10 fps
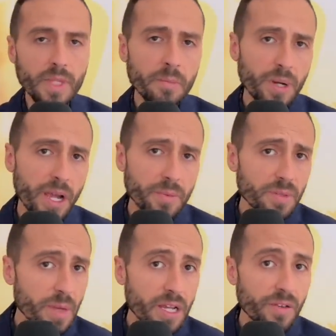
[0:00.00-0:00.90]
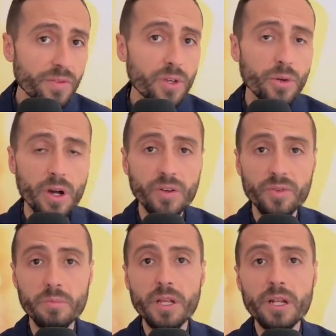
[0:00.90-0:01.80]
Perhaps many of you are
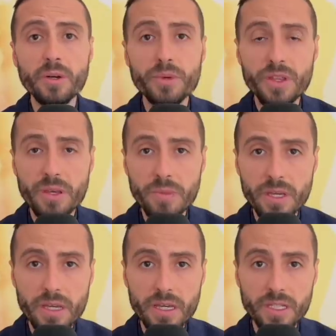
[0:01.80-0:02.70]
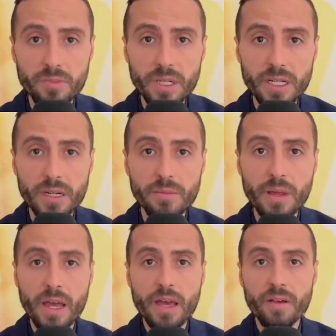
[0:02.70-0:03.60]
familiar with him. He has become
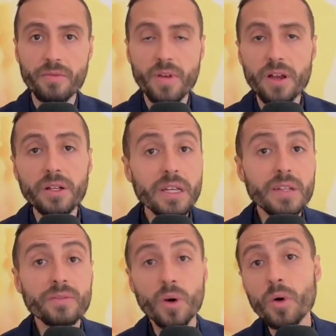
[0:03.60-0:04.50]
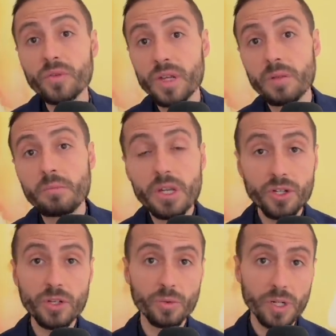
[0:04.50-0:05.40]
fairly involved in
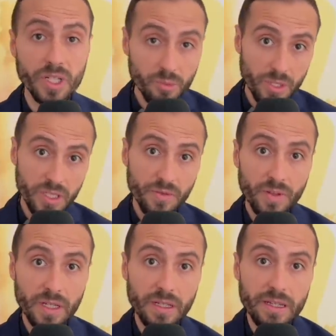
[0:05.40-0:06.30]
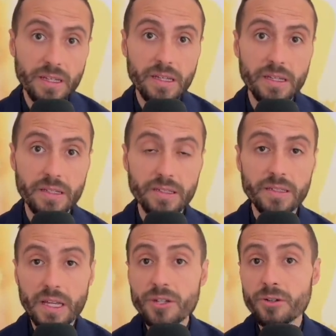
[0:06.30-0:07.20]
mission work, specifically in
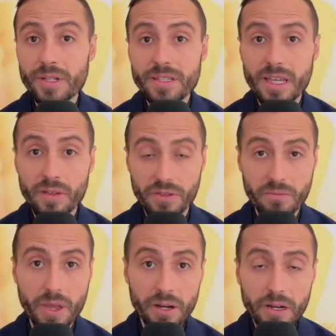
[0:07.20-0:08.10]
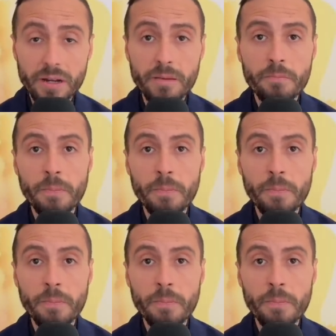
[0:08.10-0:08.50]
Central and South America.